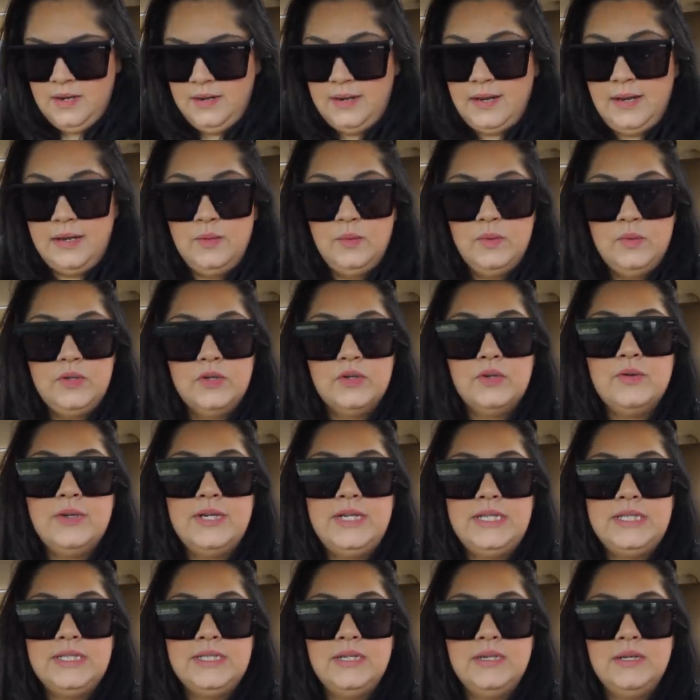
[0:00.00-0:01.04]
91
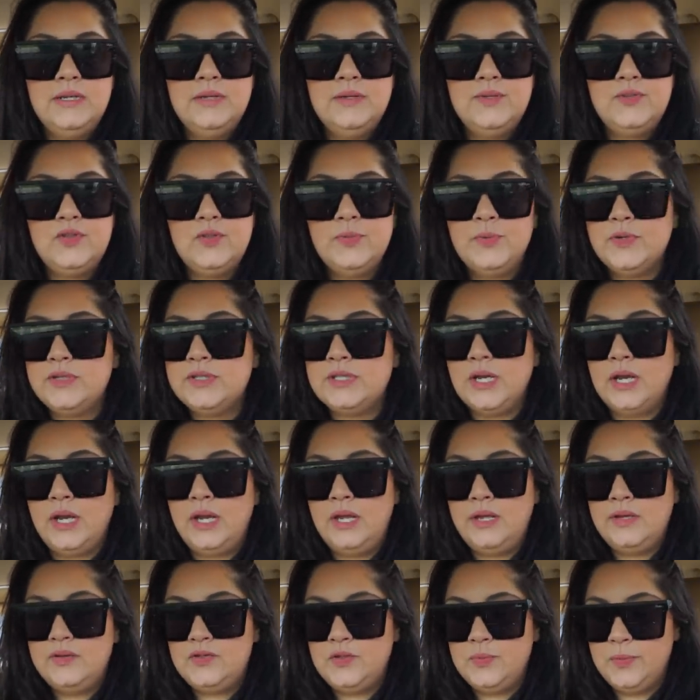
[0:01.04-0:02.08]
degrees, super
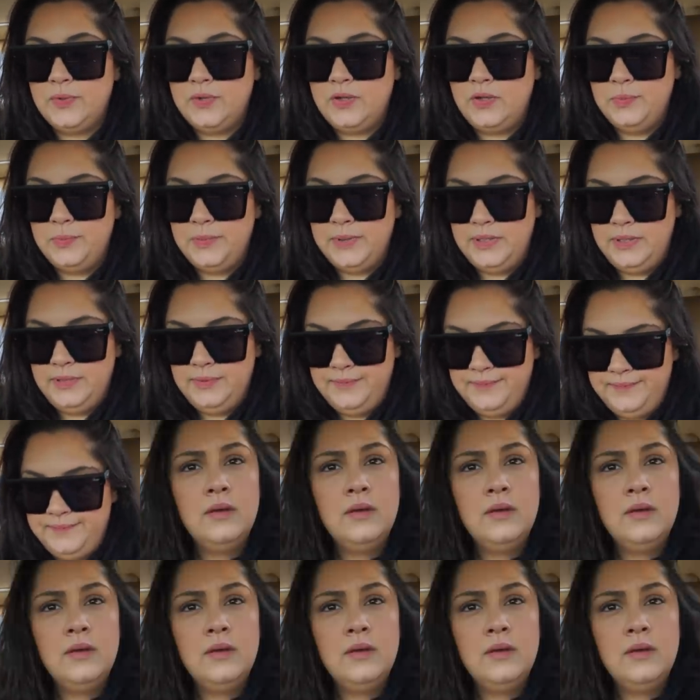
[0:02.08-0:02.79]
sunny, super humid.